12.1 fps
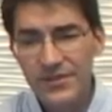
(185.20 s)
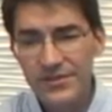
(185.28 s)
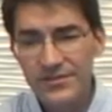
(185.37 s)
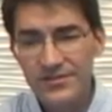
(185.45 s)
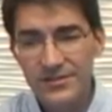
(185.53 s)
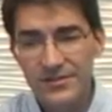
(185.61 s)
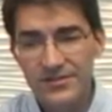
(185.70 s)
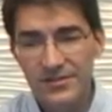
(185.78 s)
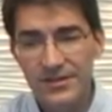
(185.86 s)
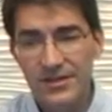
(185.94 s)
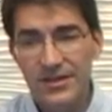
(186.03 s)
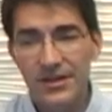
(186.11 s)
This is
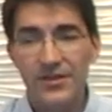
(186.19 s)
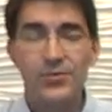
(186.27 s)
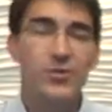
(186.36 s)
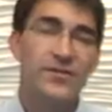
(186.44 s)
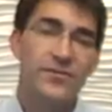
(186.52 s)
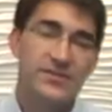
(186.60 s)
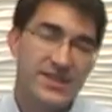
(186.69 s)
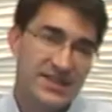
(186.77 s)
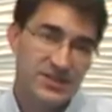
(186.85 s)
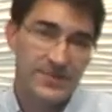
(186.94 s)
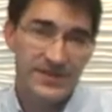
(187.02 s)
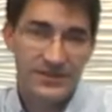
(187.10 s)
another one of those
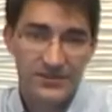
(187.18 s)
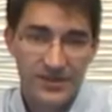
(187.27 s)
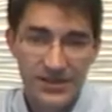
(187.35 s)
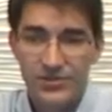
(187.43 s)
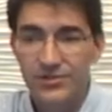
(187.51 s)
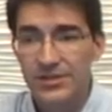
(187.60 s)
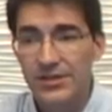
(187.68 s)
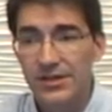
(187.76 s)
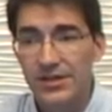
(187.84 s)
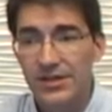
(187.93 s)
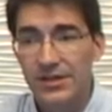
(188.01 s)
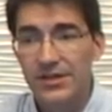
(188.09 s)
aspects of English
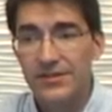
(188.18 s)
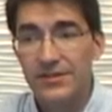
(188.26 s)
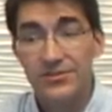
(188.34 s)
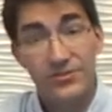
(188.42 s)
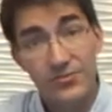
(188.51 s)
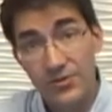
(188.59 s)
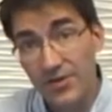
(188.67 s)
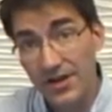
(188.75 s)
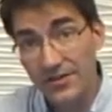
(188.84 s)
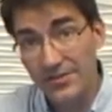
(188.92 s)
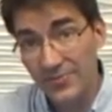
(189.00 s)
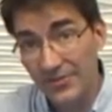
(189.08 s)
that just
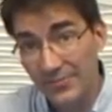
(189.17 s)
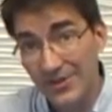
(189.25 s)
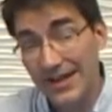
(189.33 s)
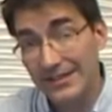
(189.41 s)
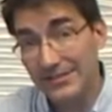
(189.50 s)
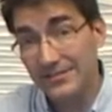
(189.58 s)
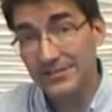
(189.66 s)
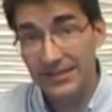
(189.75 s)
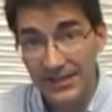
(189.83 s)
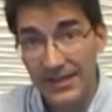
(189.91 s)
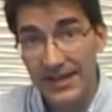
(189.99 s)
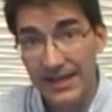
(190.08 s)
requires a bit of practice to
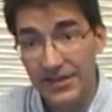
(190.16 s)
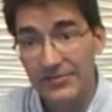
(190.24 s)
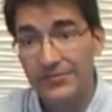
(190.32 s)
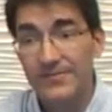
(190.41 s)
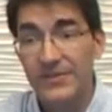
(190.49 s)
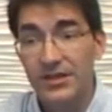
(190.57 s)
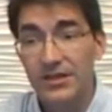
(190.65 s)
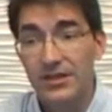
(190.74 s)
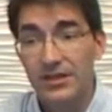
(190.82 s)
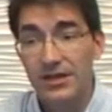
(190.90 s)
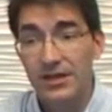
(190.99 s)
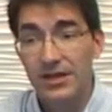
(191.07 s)
get the hang of.
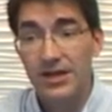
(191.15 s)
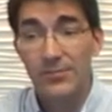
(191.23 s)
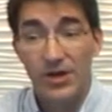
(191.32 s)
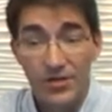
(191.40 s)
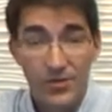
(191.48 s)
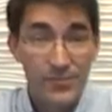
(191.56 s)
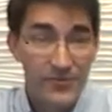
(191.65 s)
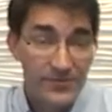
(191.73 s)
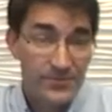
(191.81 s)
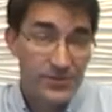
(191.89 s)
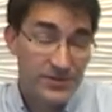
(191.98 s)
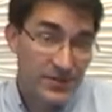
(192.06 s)
I'm
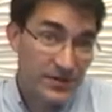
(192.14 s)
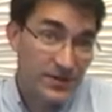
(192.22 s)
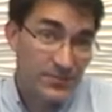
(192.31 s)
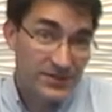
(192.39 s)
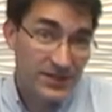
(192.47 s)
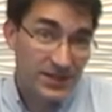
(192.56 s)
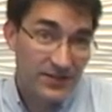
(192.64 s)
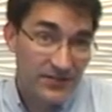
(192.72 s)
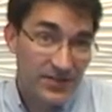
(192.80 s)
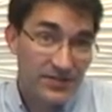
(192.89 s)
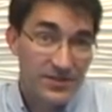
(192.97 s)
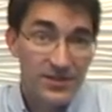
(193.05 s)
100%
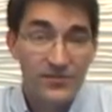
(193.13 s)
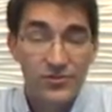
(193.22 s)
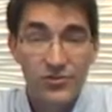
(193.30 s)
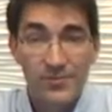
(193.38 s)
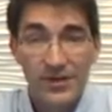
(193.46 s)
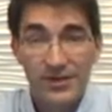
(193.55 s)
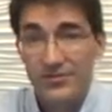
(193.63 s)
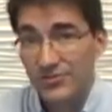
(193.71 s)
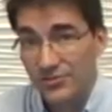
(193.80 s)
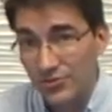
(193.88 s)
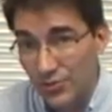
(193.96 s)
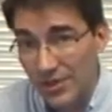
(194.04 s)
convinced that if you spend
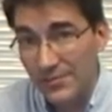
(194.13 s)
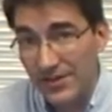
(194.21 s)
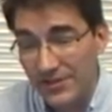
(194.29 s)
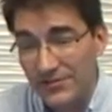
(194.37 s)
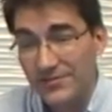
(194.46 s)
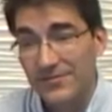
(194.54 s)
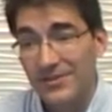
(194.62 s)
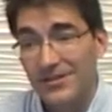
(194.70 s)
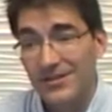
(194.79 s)
just 20 minutes